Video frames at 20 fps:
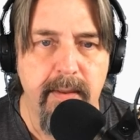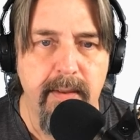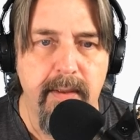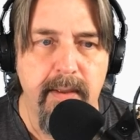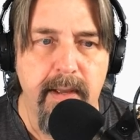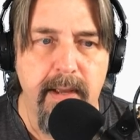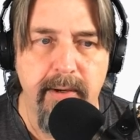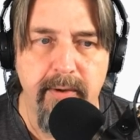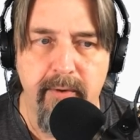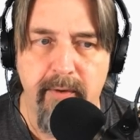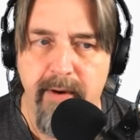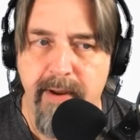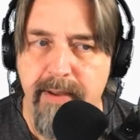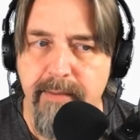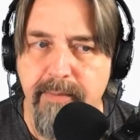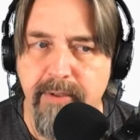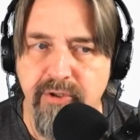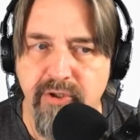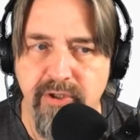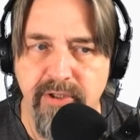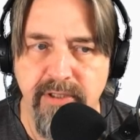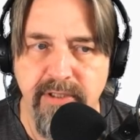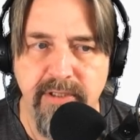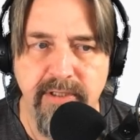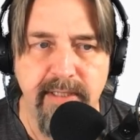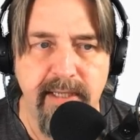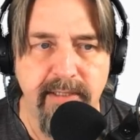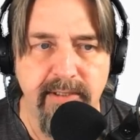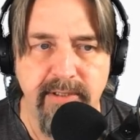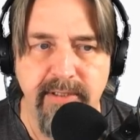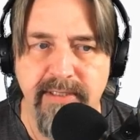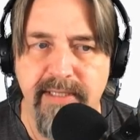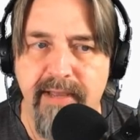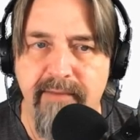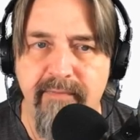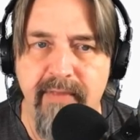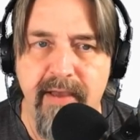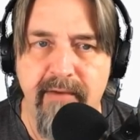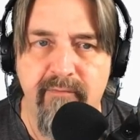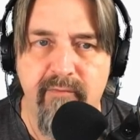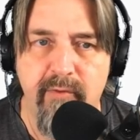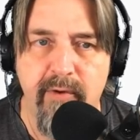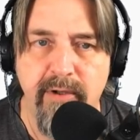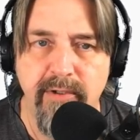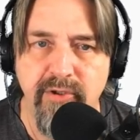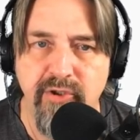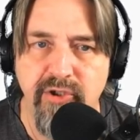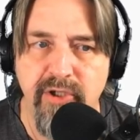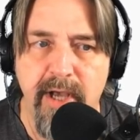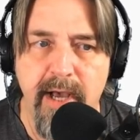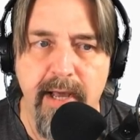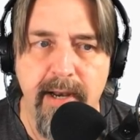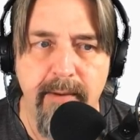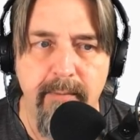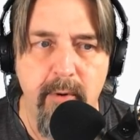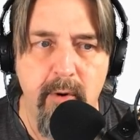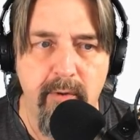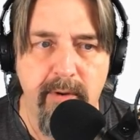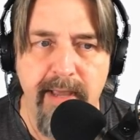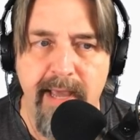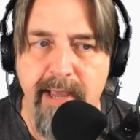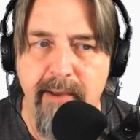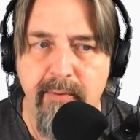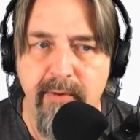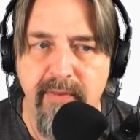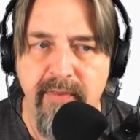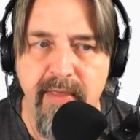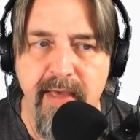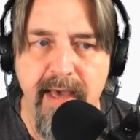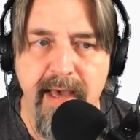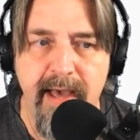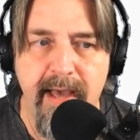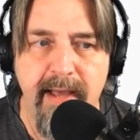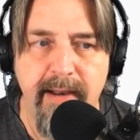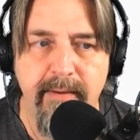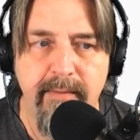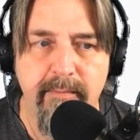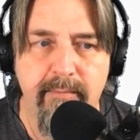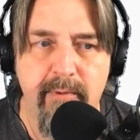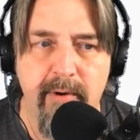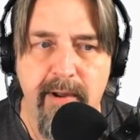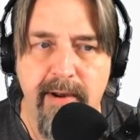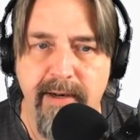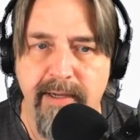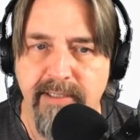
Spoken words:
Under images, I just have that front shot. I'm okay with that. Product